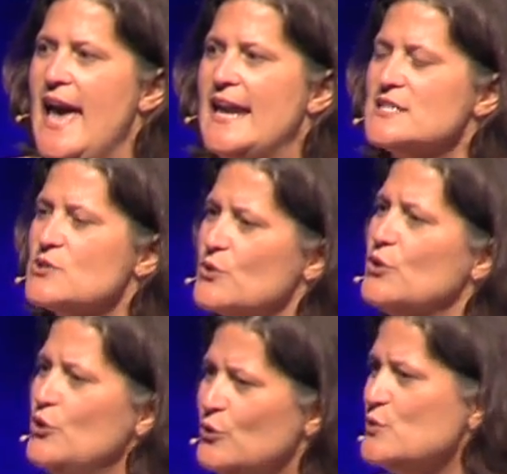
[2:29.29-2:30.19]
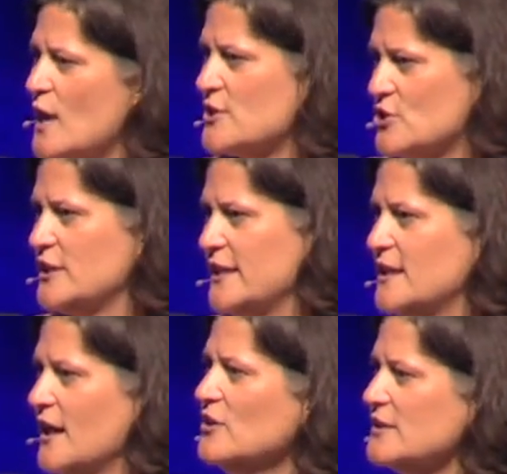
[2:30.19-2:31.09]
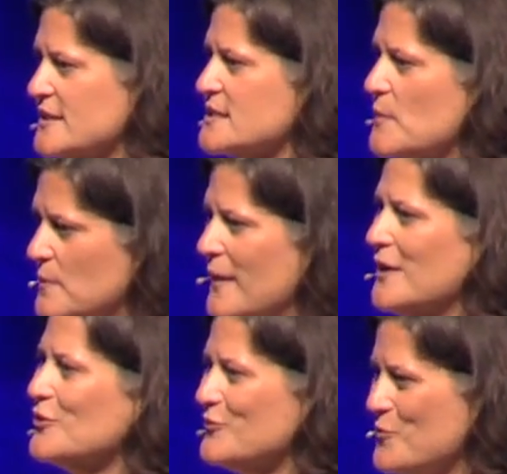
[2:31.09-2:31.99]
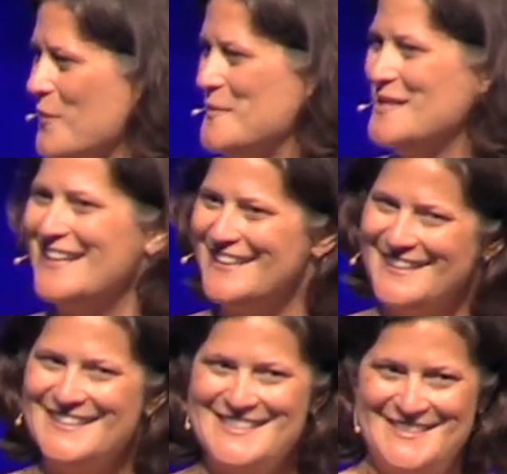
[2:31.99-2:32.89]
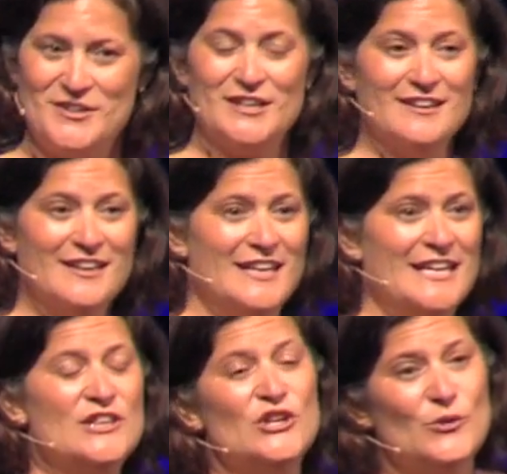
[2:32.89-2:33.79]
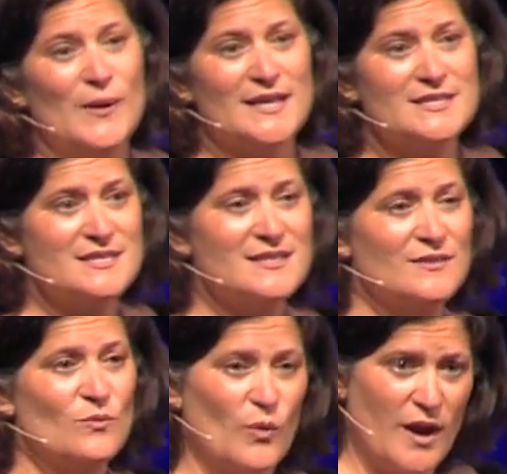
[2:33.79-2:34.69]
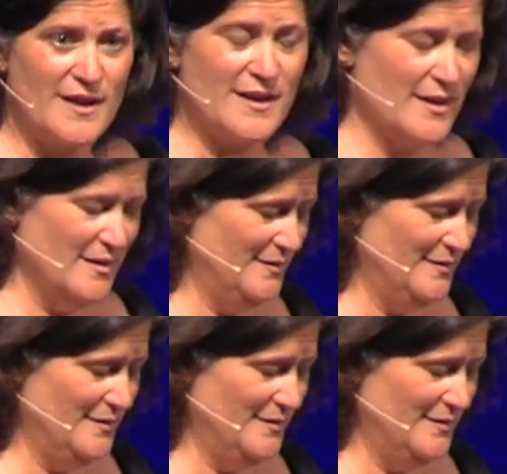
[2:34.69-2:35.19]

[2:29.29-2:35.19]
And so the news actually in Ireland is a bit better for women than it is even in the US, where I